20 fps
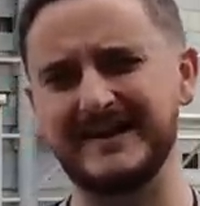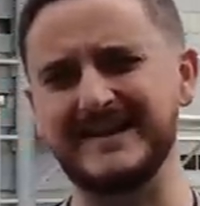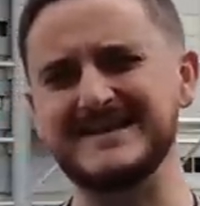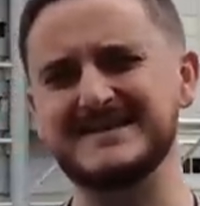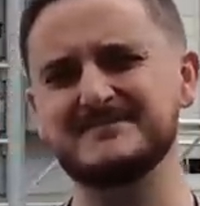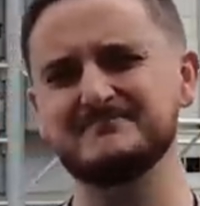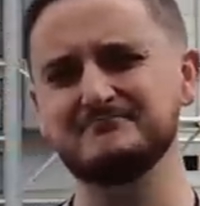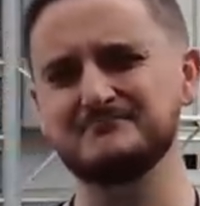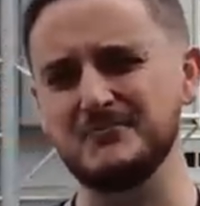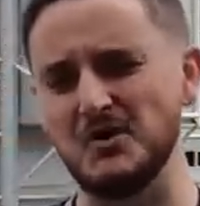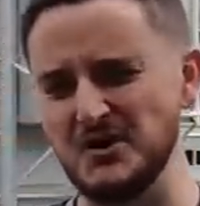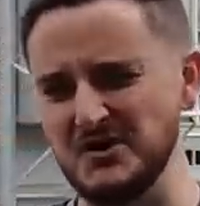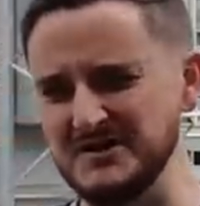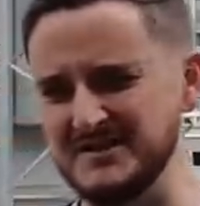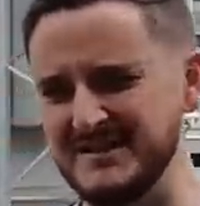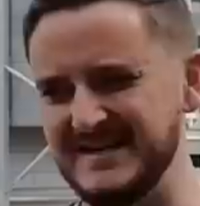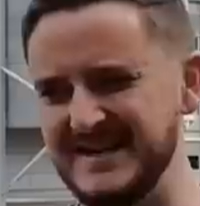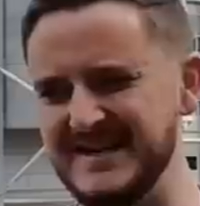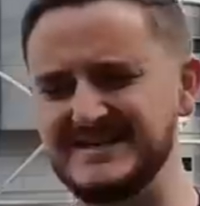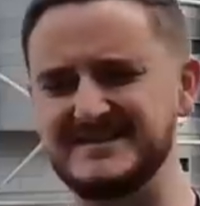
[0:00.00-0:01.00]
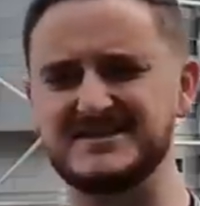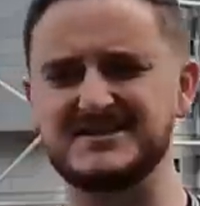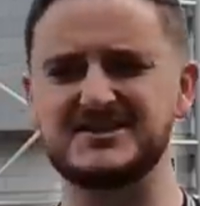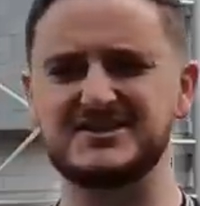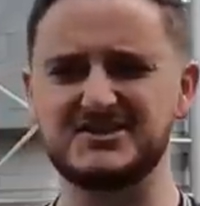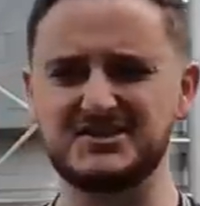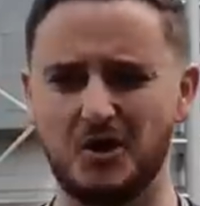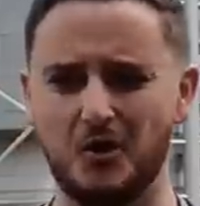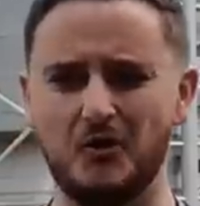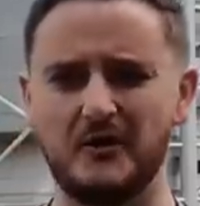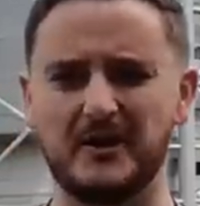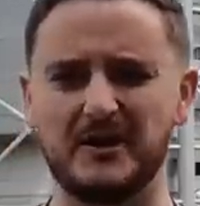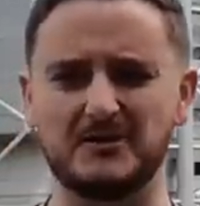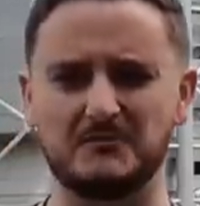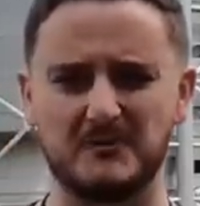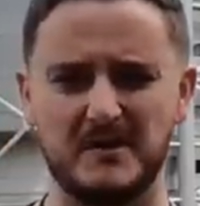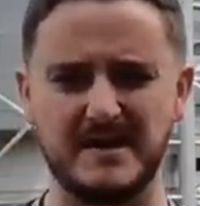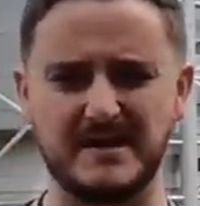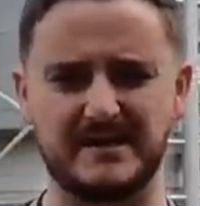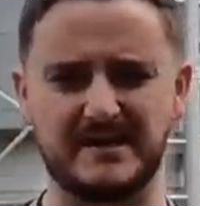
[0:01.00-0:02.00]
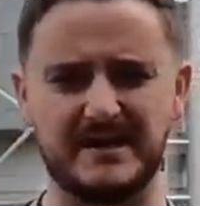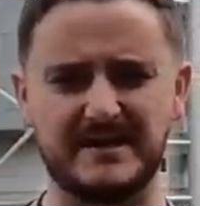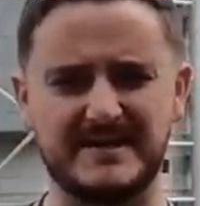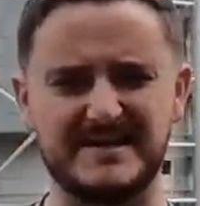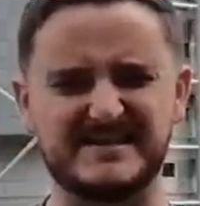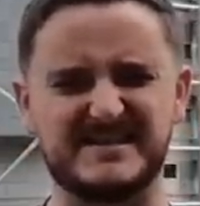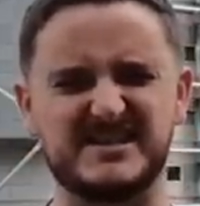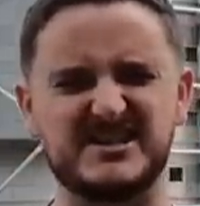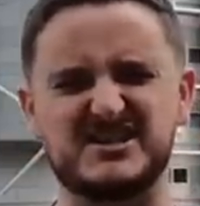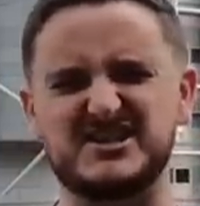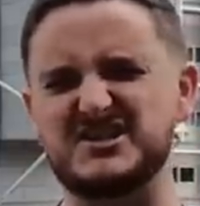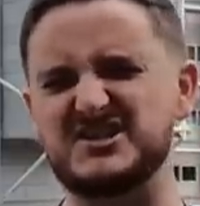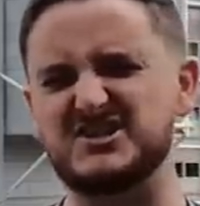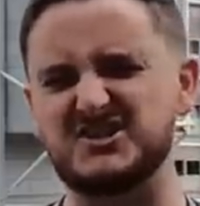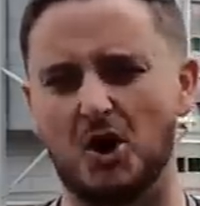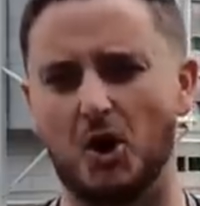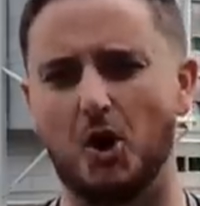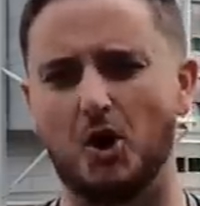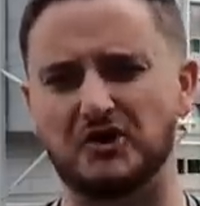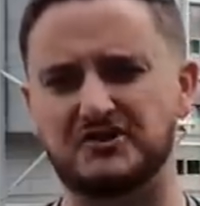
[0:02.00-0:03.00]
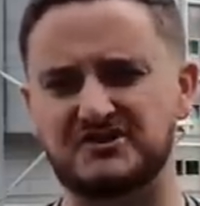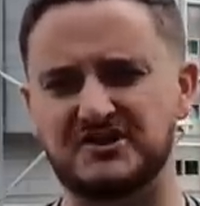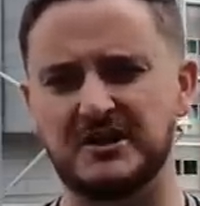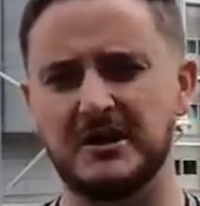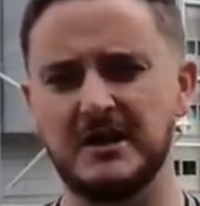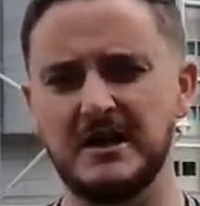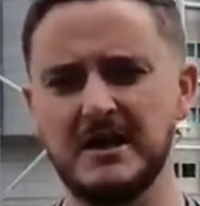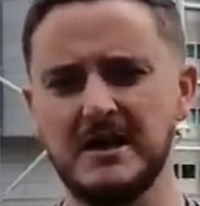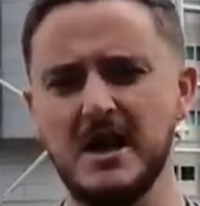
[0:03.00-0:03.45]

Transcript: It is Monday, it's the start of the week, it is the start